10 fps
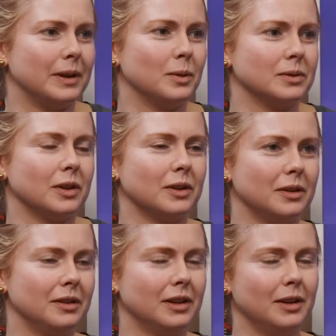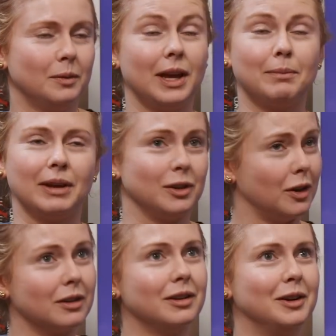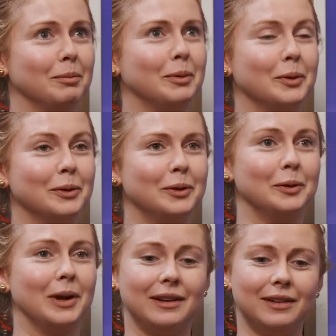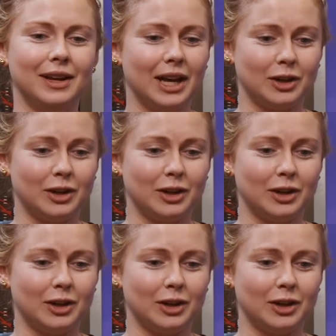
But also, we had my dog on board who had